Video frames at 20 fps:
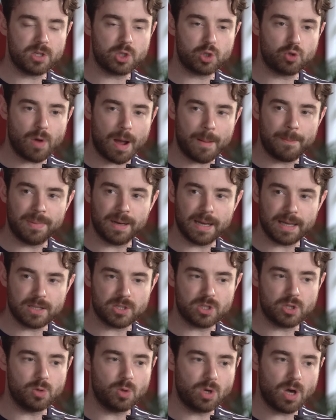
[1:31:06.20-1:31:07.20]
scrambling
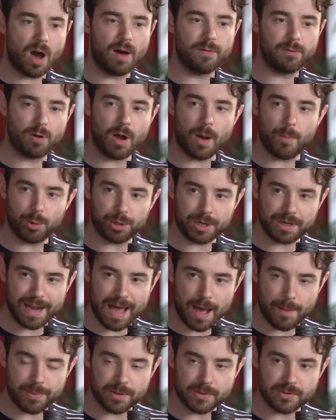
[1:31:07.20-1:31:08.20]
to cover up what had
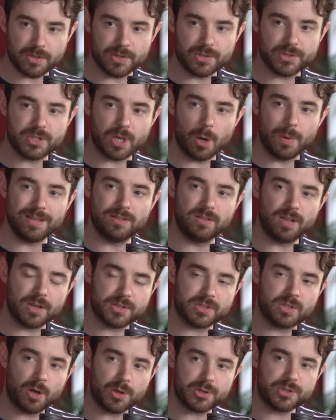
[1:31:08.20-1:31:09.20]
happened. And so it
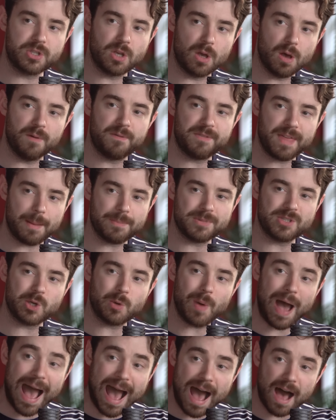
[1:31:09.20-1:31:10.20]
does not serve them to
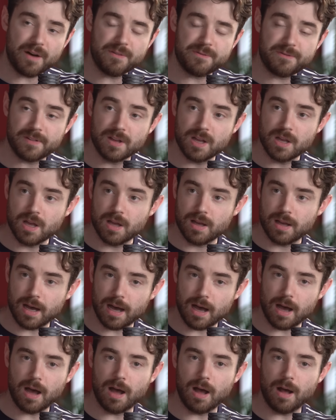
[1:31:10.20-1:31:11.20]
have
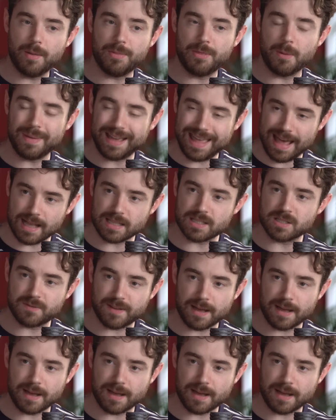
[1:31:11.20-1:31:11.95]
the McCanns